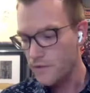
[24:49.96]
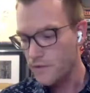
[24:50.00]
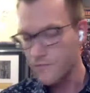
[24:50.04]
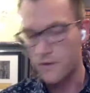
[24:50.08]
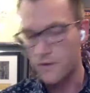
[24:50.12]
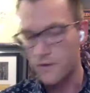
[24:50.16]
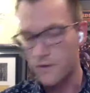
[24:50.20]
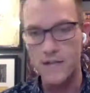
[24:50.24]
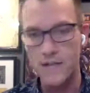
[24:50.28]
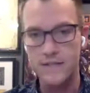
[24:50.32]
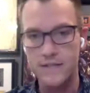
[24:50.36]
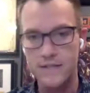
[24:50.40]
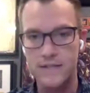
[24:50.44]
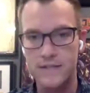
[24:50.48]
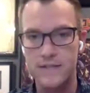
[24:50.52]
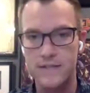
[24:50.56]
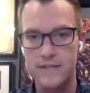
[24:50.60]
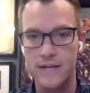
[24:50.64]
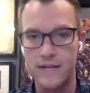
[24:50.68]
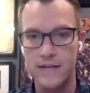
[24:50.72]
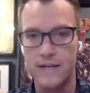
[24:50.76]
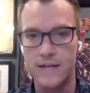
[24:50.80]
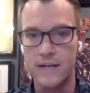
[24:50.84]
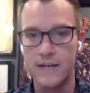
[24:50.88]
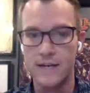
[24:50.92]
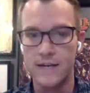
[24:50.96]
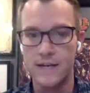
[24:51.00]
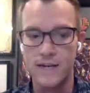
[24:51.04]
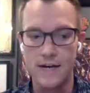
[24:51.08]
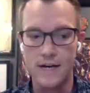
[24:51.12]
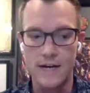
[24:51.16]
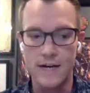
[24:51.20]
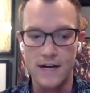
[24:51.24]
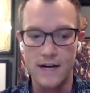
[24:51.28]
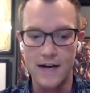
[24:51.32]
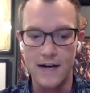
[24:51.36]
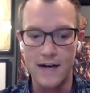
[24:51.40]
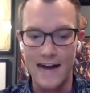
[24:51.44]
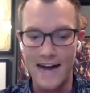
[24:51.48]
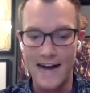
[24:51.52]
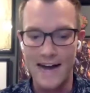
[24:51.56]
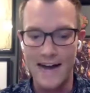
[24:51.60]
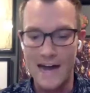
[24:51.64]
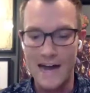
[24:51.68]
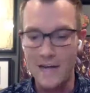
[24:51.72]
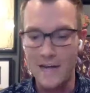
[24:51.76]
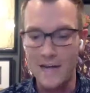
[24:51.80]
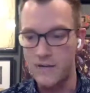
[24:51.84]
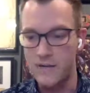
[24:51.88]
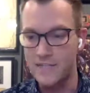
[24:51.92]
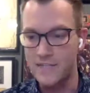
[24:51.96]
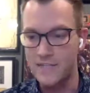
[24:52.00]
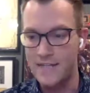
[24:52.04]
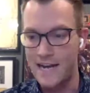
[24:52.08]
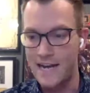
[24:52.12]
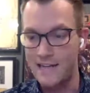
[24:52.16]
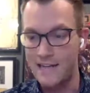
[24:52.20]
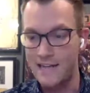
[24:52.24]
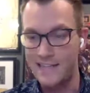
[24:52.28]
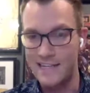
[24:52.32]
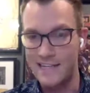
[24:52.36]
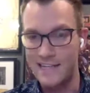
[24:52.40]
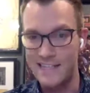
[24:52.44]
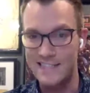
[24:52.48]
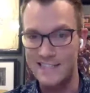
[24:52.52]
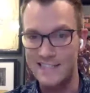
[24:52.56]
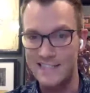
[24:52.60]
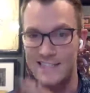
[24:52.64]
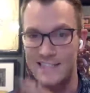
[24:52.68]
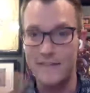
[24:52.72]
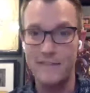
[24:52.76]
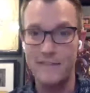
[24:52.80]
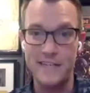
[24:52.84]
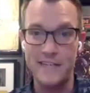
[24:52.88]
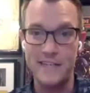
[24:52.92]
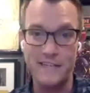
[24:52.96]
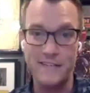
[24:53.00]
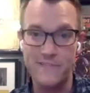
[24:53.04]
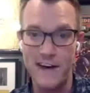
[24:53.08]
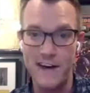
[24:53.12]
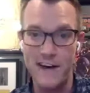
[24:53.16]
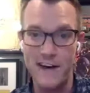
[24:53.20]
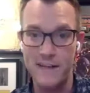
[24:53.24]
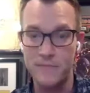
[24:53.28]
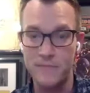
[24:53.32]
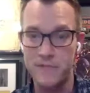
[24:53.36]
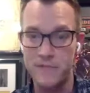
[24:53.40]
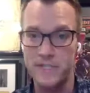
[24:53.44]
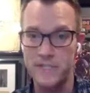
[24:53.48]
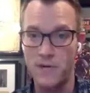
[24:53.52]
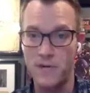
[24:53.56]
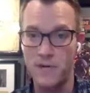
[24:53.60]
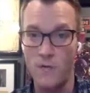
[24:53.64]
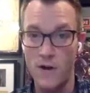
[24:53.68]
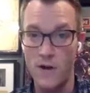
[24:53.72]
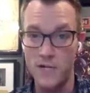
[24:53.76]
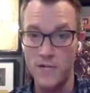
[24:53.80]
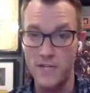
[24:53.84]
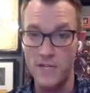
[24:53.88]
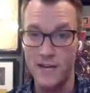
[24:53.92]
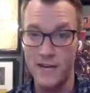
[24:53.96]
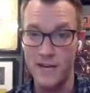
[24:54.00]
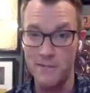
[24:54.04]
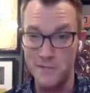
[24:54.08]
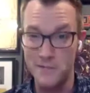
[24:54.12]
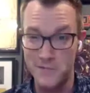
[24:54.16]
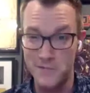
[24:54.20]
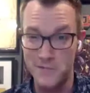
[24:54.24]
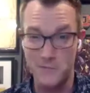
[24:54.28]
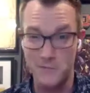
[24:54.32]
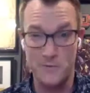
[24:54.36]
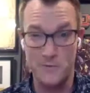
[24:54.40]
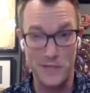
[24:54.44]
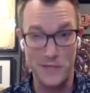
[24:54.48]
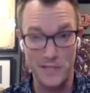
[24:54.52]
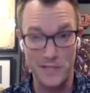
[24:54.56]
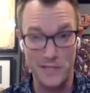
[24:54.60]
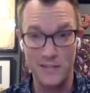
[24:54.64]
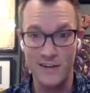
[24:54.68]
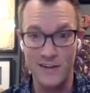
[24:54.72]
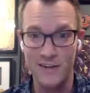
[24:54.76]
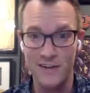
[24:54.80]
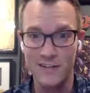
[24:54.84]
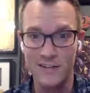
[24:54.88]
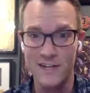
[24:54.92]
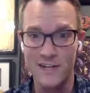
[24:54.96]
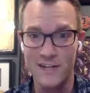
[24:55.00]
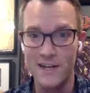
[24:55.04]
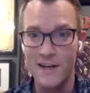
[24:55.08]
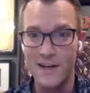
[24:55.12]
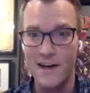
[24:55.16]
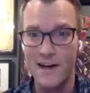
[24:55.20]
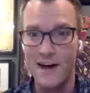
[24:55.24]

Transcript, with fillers: for us, it's like uh, I, I noticed that I could get a 75% watch time, which is really long